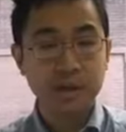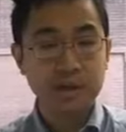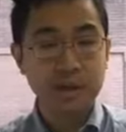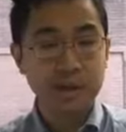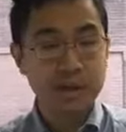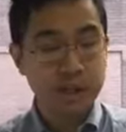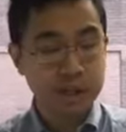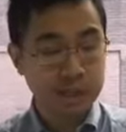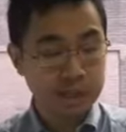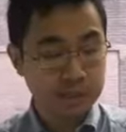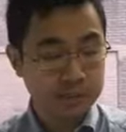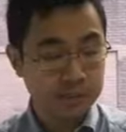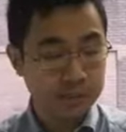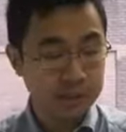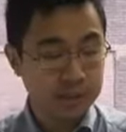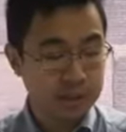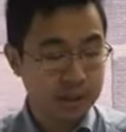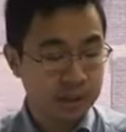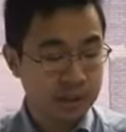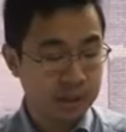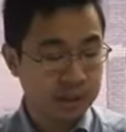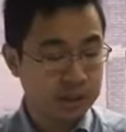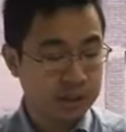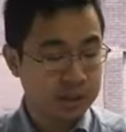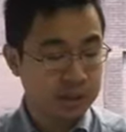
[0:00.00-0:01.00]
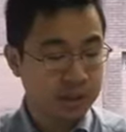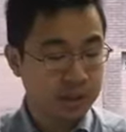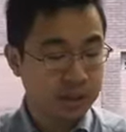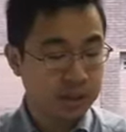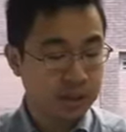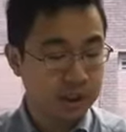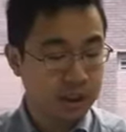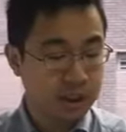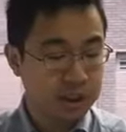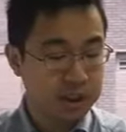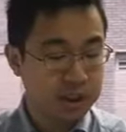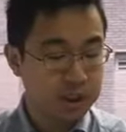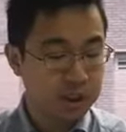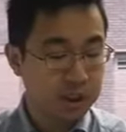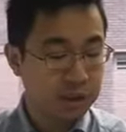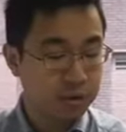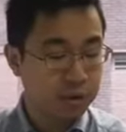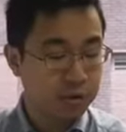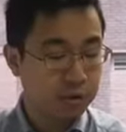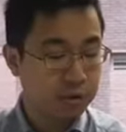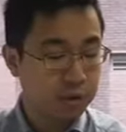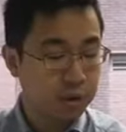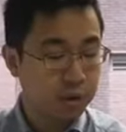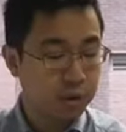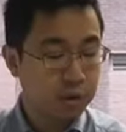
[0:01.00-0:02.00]
this particular
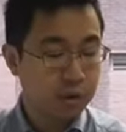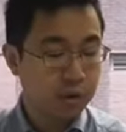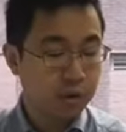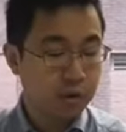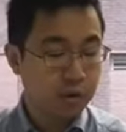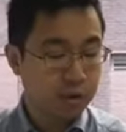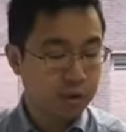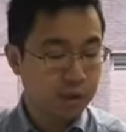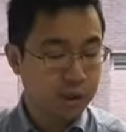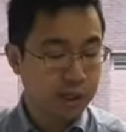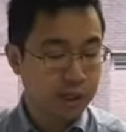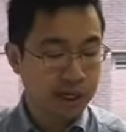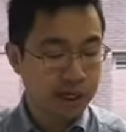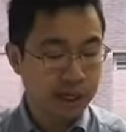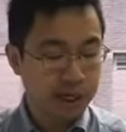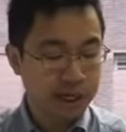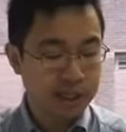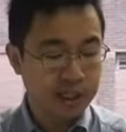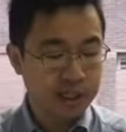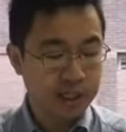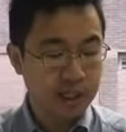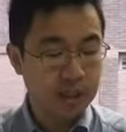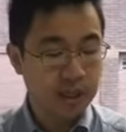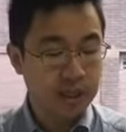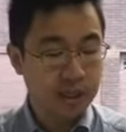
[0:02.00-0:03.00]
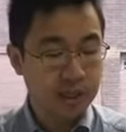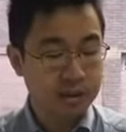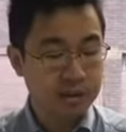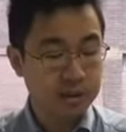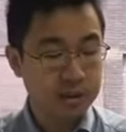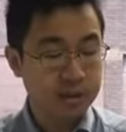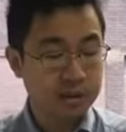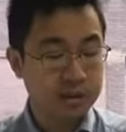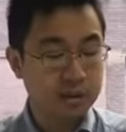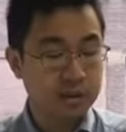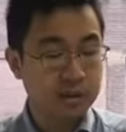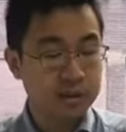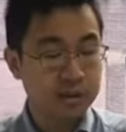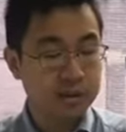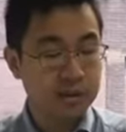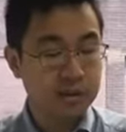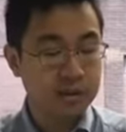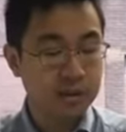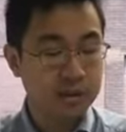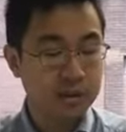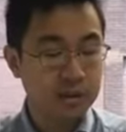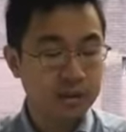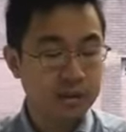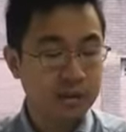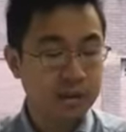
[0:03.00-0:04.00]
issue or any other
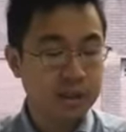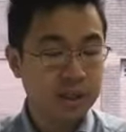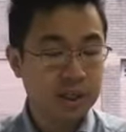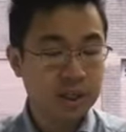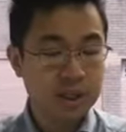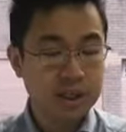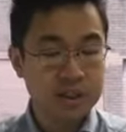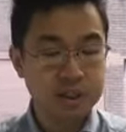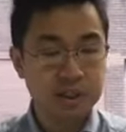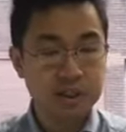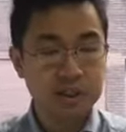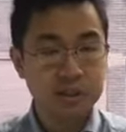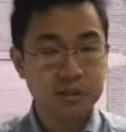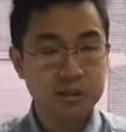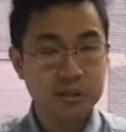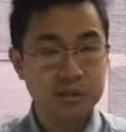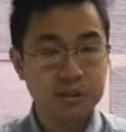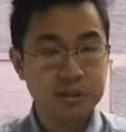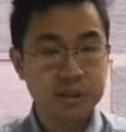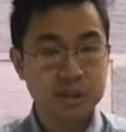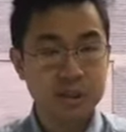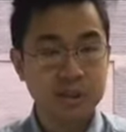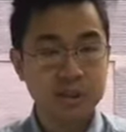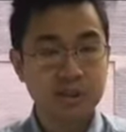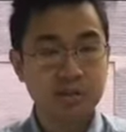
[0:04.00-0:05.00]
issues